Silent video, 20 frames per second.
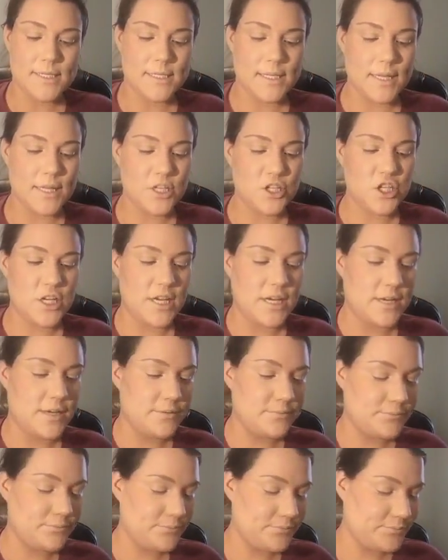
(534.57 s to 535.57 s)
the cheek.
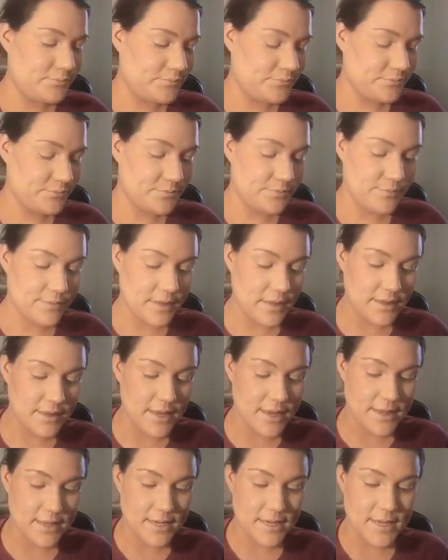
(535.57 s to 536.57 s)

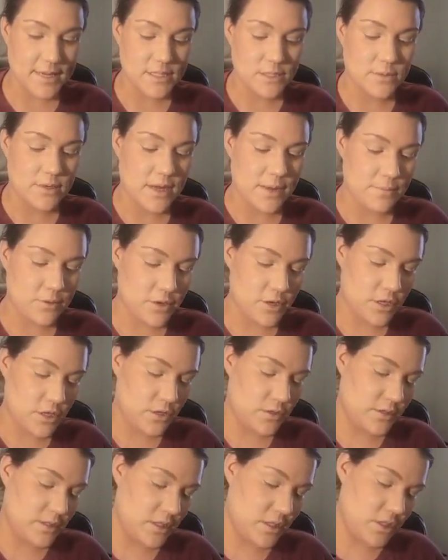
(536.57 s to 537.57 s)
Then the next one I'm going to
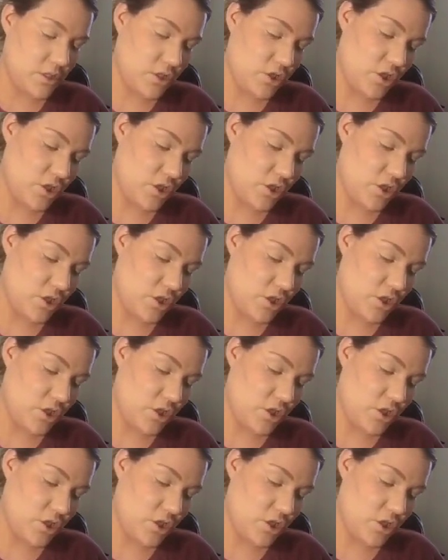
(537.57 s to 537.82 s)
use is